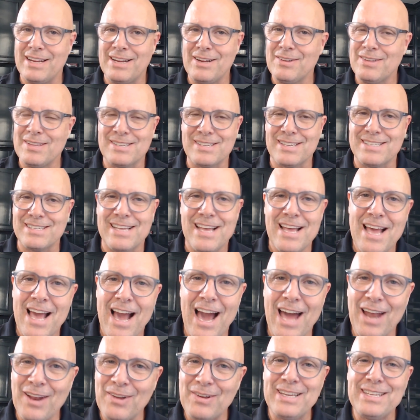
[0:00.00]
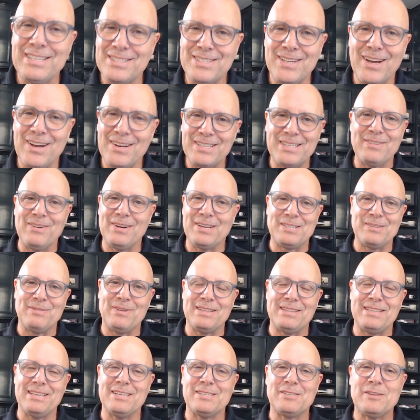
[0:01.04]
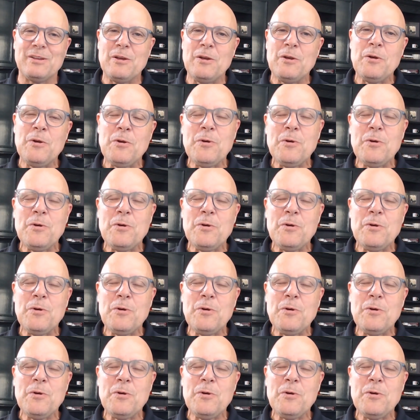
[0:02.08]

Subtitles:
to hear this, because I don't get to talk to you much about this.